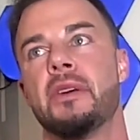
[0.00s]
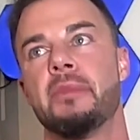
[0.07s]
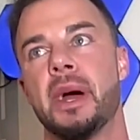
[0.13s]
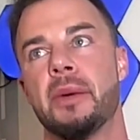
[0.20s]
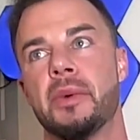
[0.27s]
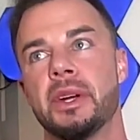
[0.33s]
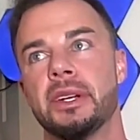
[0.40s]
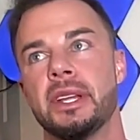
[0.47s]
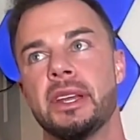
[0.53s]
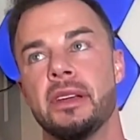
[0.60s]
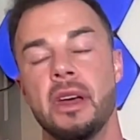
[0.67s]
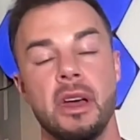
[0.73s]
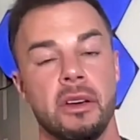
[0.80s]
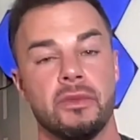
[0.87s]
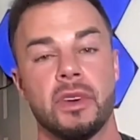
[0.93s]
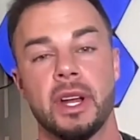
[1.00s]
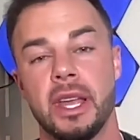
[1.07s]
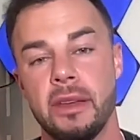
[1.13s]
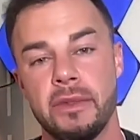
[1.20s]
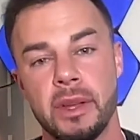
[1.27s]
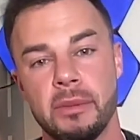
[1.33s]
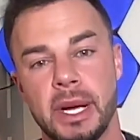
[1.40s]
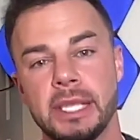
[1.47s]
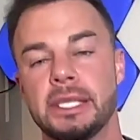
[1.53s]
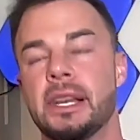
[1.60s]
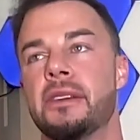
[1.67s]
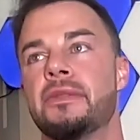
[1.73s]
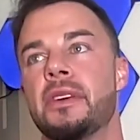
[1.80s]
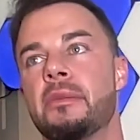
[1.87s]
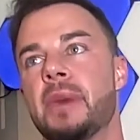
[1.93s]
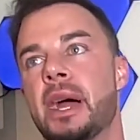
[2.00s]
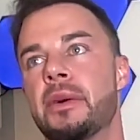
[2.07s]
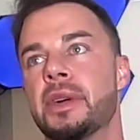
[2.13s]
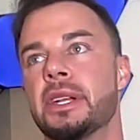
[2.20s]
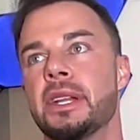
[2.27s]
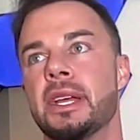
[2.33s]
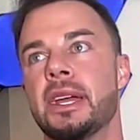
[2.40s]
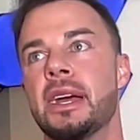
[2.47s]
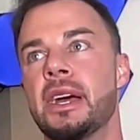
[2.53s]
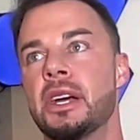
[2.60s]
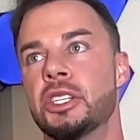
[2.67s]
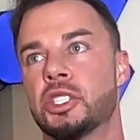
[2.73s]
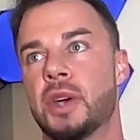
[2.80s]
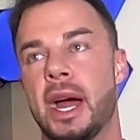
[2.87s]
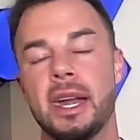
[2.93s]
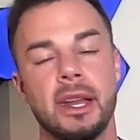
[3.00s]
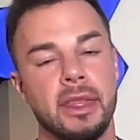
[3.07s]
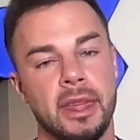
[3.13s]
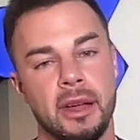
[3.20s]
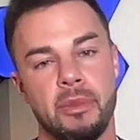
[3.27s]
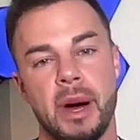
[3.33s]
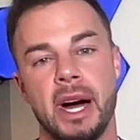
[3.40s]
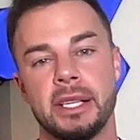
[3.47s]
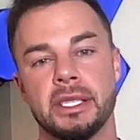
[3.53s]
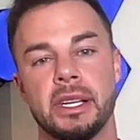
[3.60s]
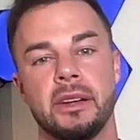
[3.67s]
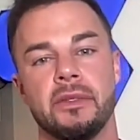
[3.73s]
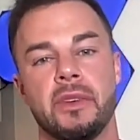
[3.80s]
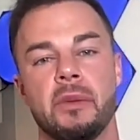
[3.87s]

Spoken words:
Am I really forgiving myself? Am I really trying to think positive?